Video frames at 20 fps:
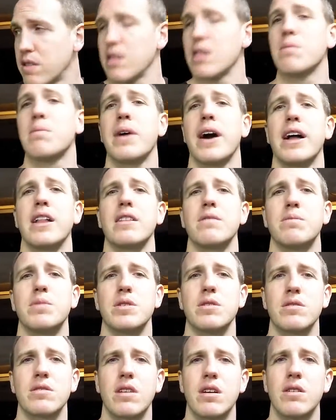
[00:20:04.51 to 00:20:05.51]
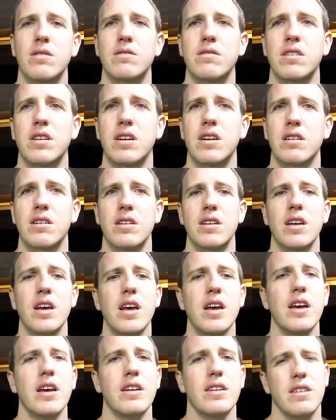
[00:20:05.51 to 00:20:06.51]
the Impala build goes here and
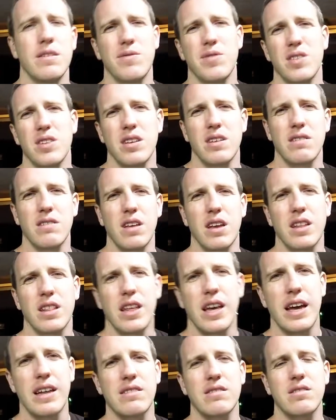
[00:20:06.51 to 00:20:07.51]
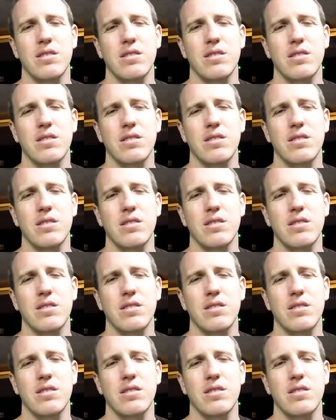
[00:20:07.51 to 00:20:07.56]
different things like that.